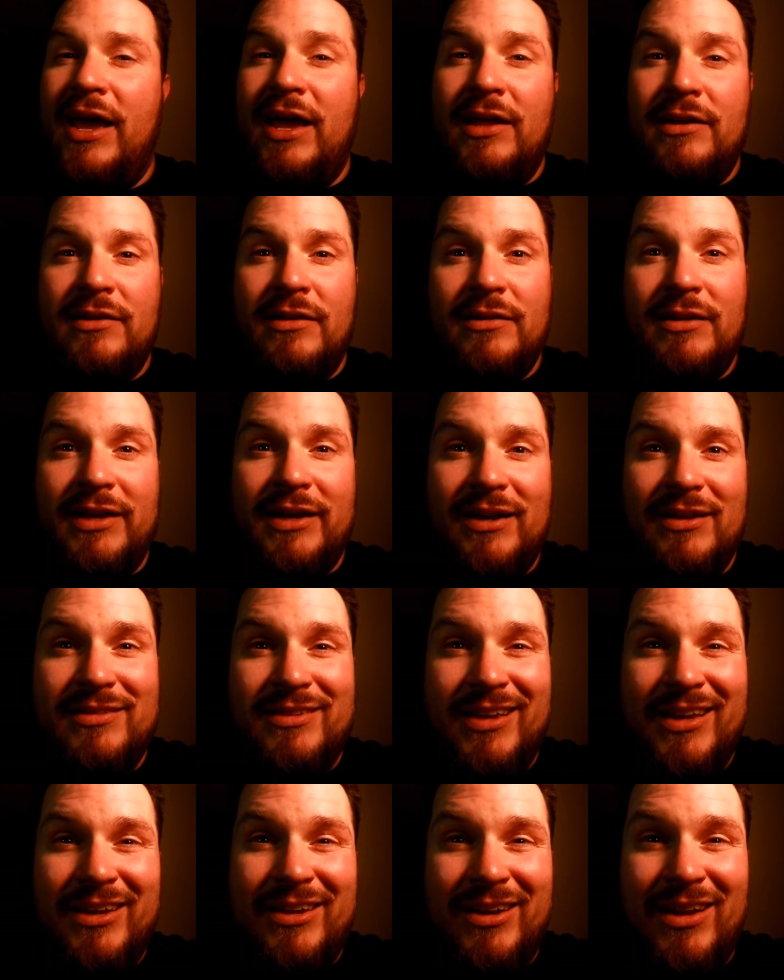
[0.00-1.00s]
And like I
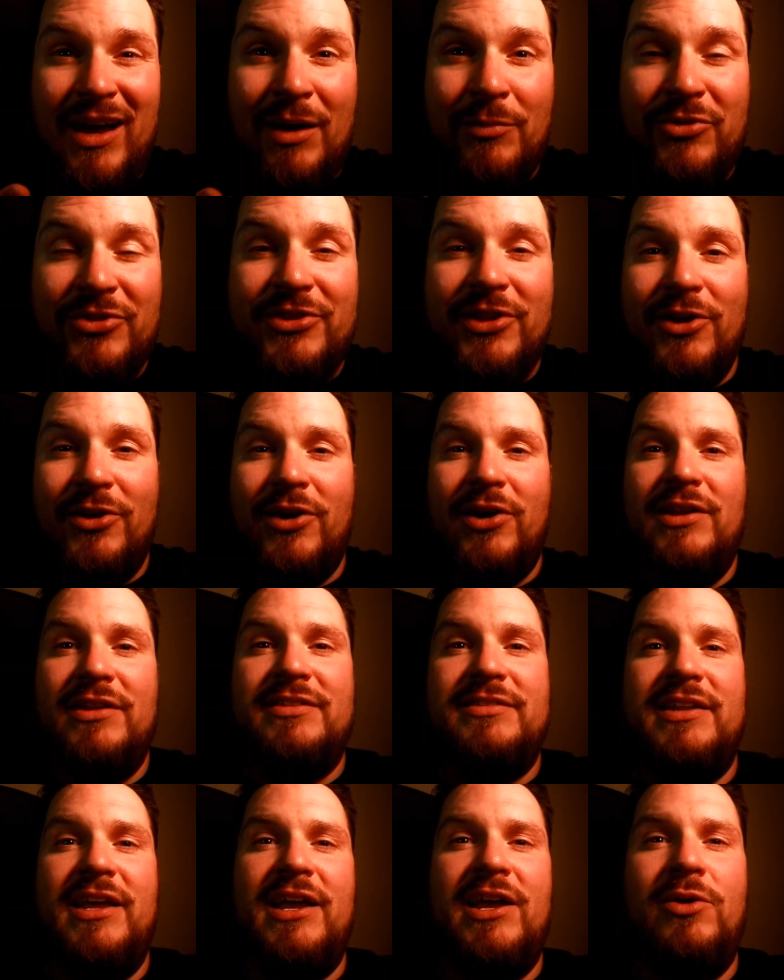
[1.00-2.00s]
said, I'm still going to
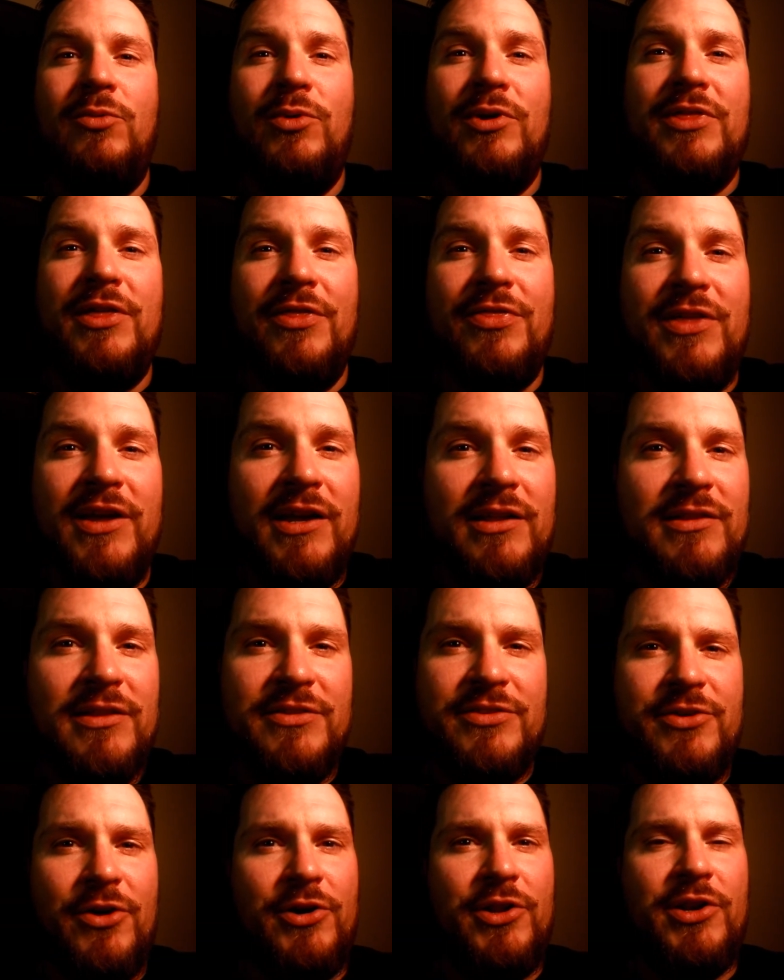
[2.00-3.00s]
stay with a thing
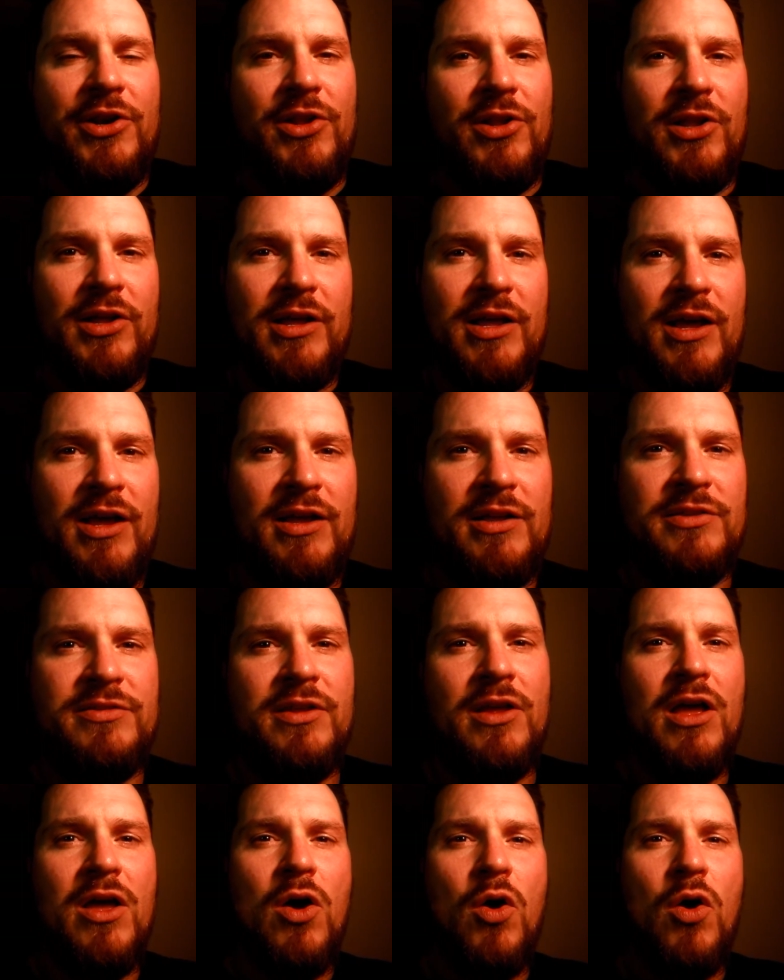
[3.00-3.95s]
that started it all, guys.